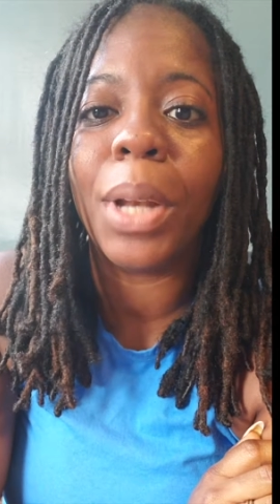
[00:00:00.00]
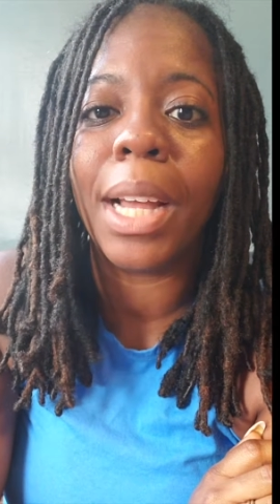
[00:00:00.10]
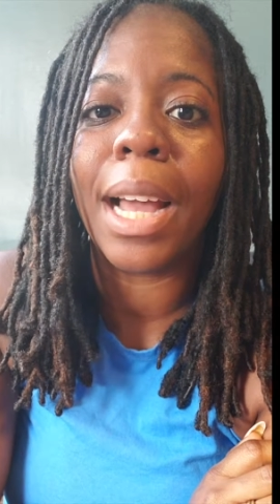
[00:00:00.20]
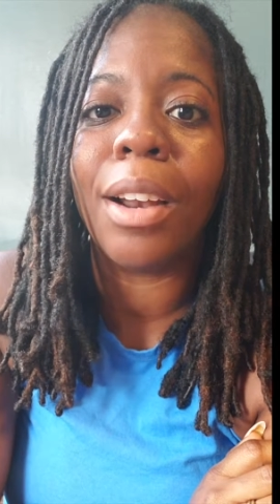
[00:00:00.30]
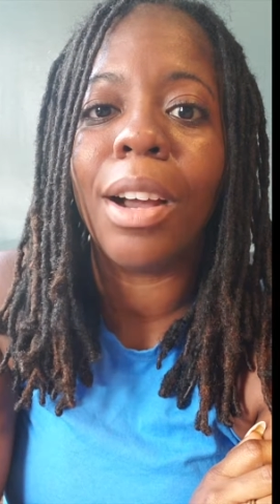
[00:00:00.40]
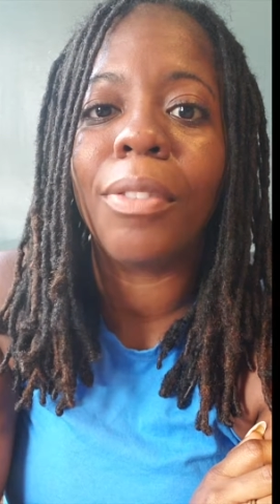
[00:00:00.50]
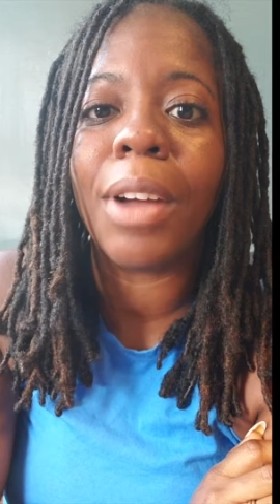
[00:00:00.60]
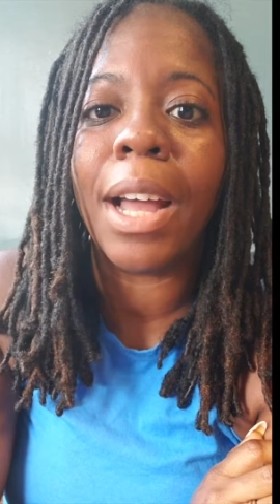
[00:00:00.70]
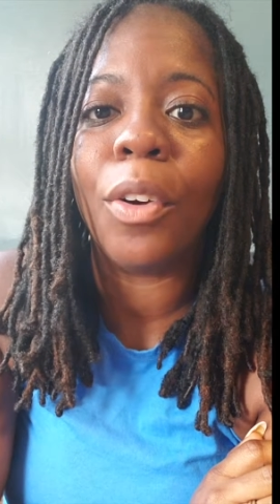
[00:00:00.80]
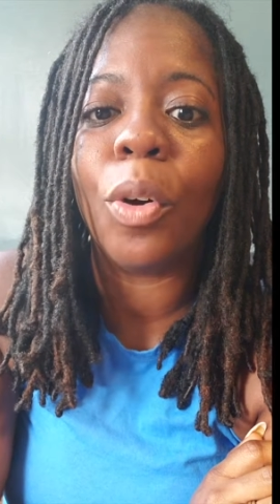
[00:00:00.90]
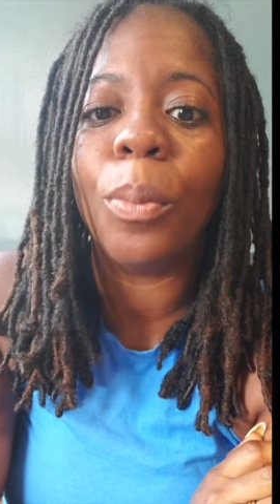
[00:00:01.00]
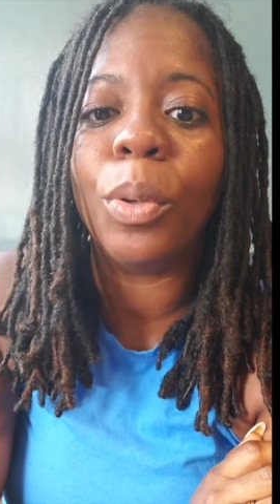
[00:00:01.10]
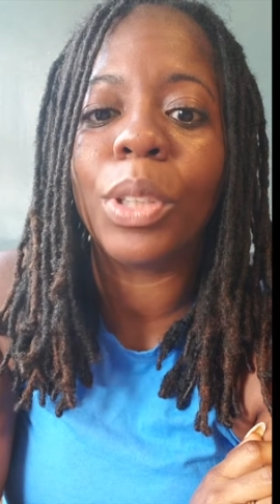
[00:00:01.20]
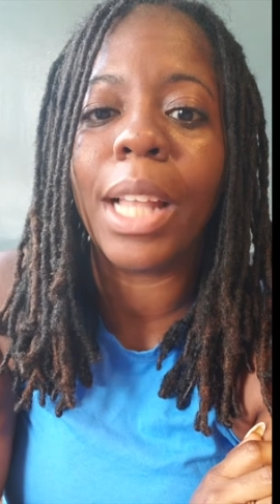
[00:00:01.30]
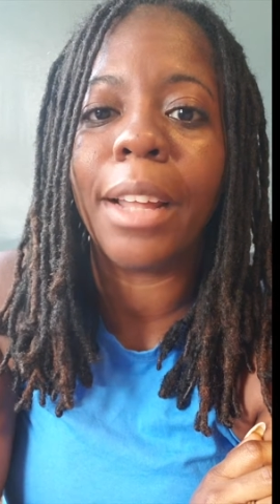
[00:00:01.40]
When I got off, I
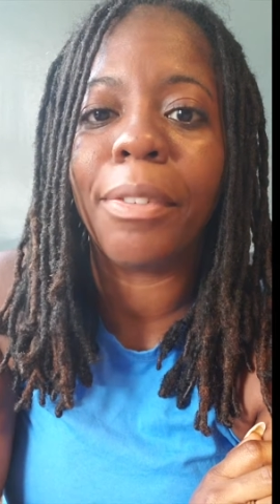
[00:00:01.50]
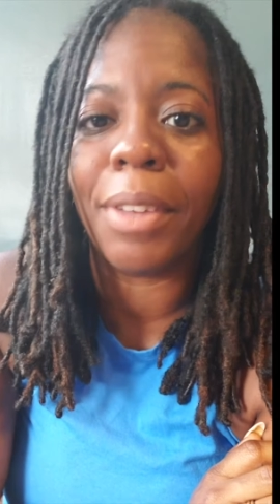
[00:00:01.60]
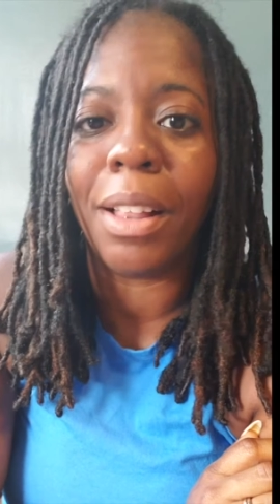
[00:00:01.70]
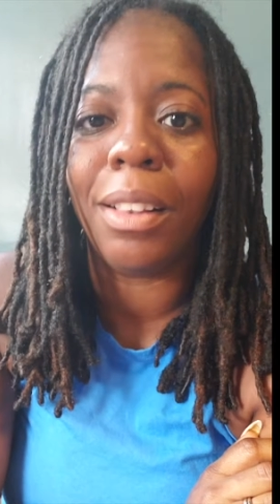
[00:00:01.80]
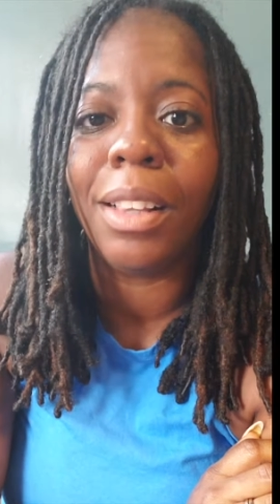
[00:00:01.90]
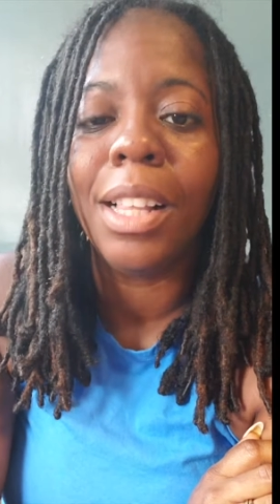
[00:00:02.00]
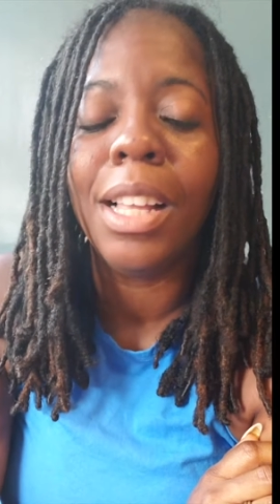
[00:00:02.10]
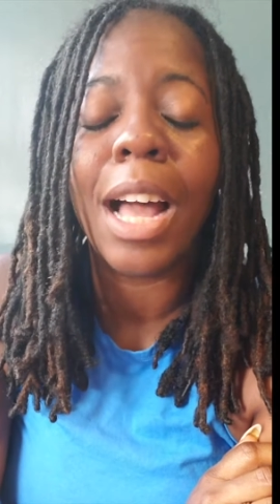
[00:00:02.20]
almost like fell.